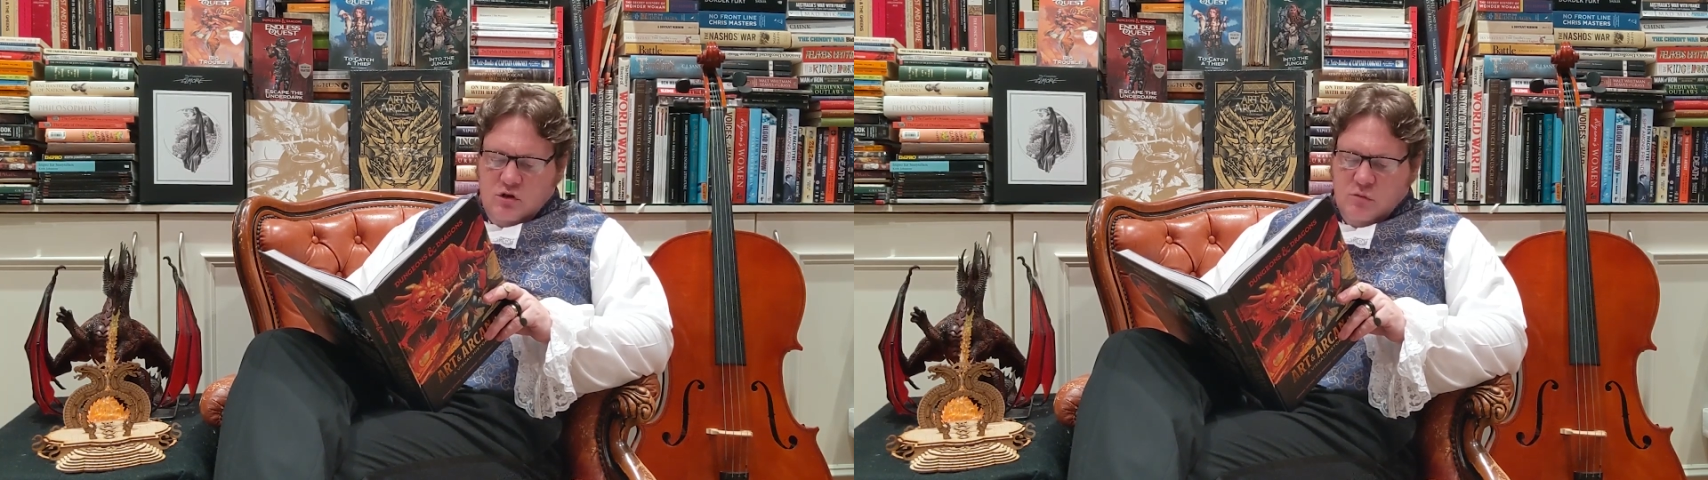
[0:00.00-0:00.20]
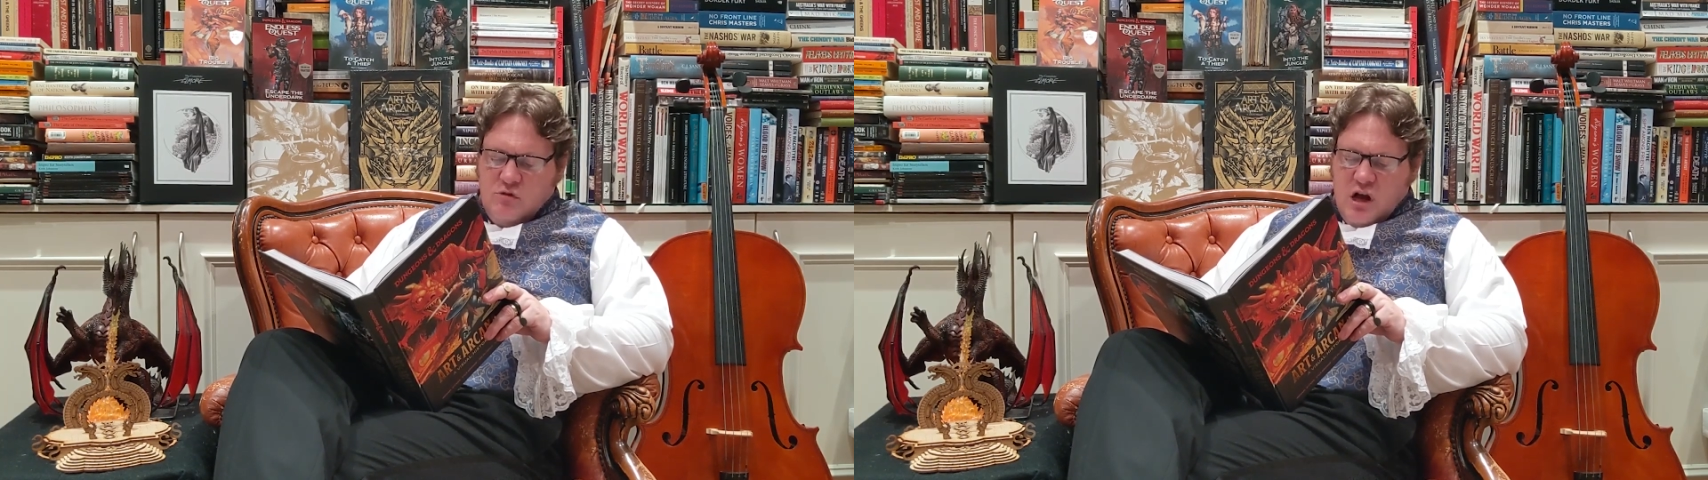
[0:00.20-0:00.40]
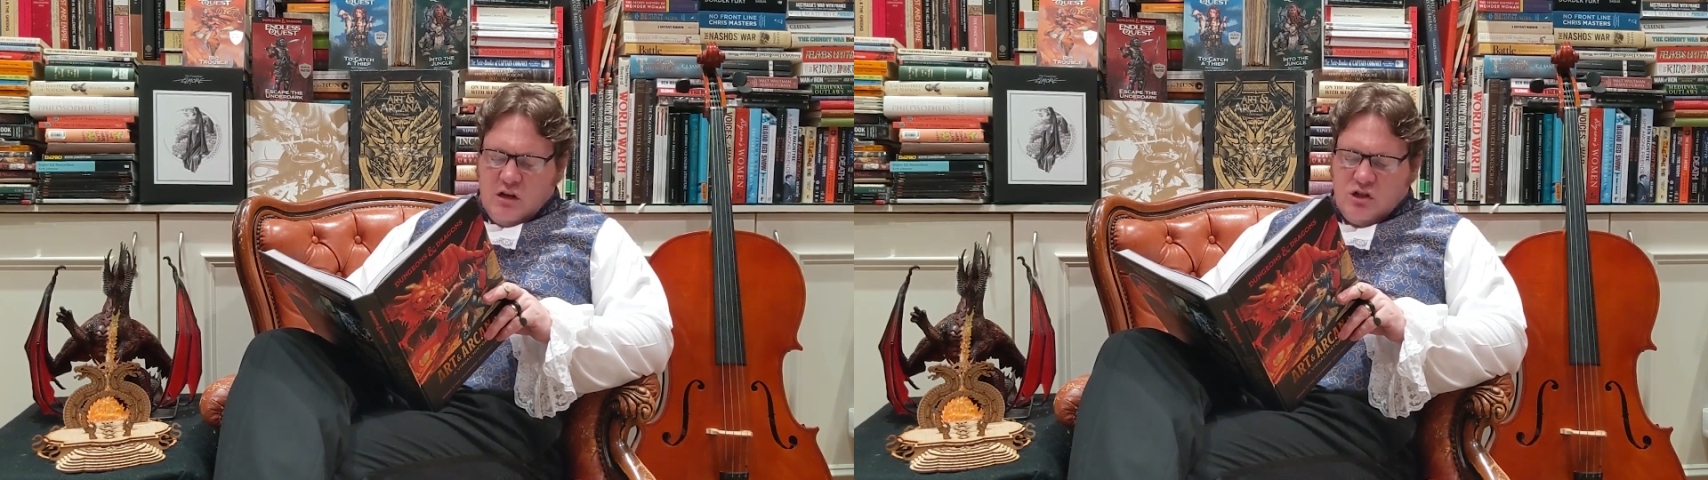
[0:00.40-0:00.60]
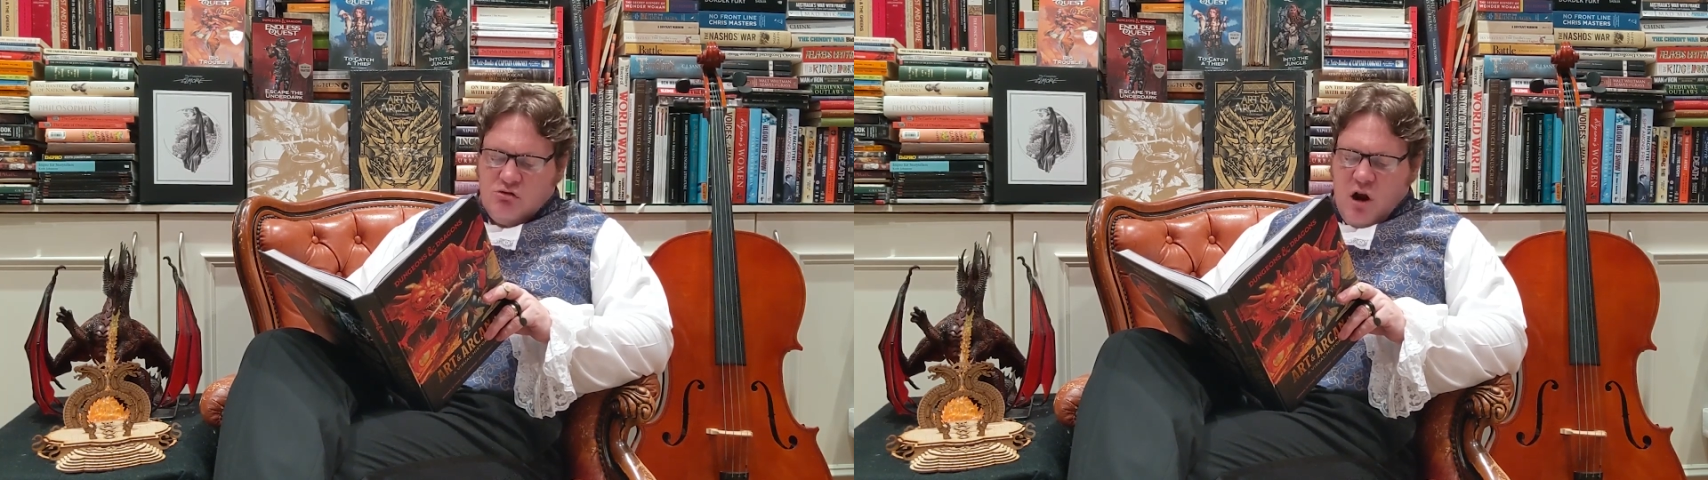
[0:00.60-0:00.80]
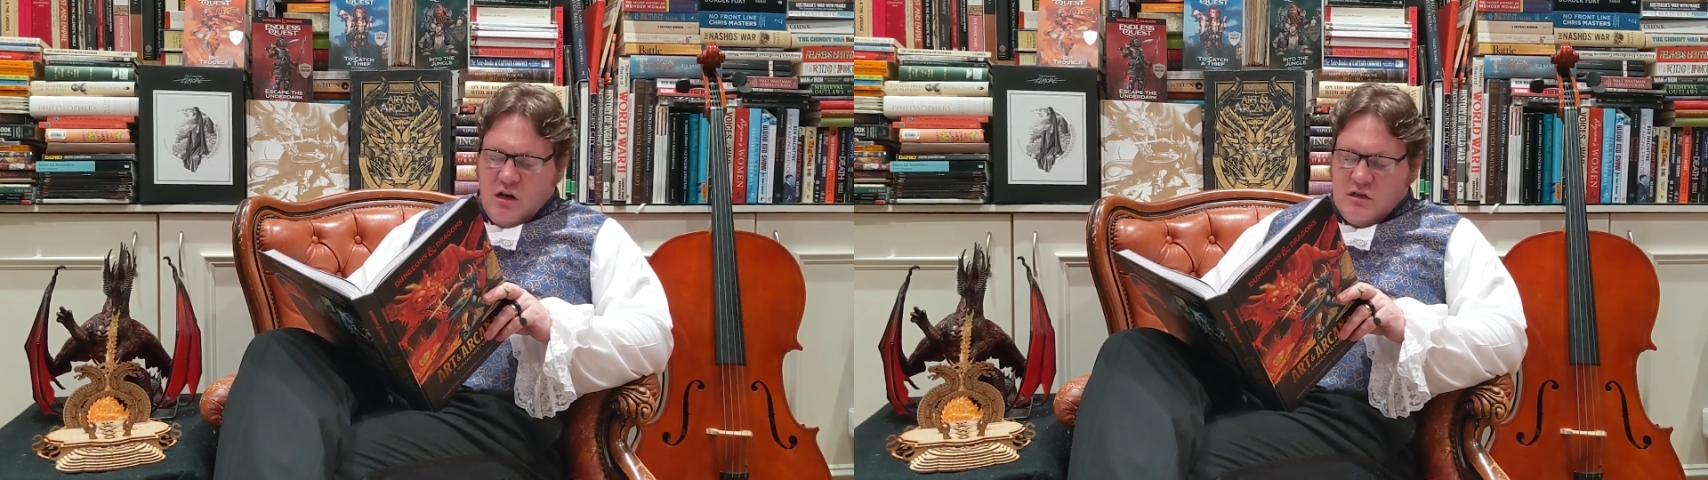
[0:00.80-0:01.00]
Jimjar
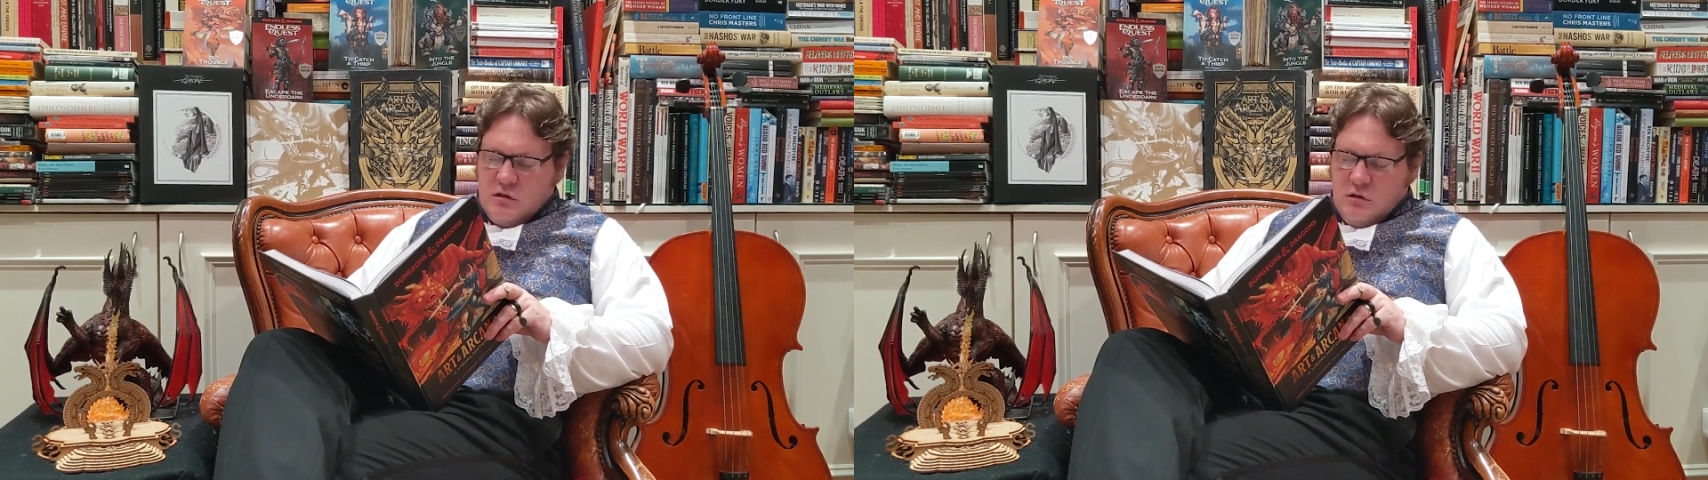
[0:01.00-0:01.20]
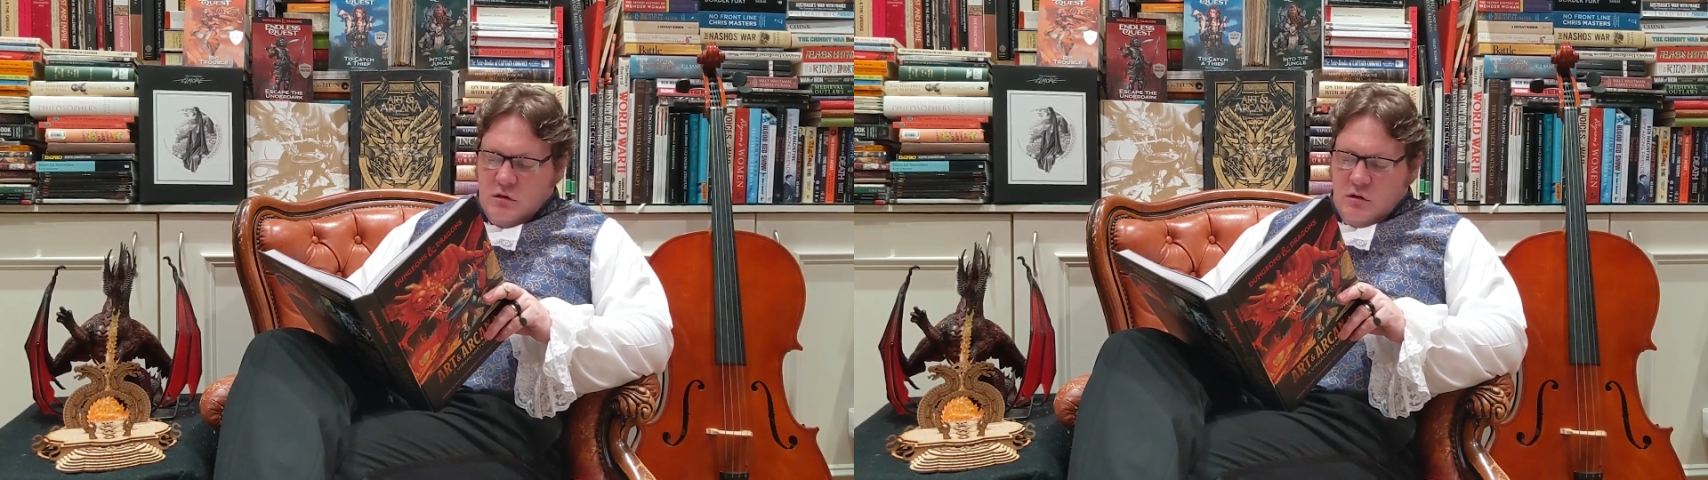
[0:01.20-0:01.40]
shrugs.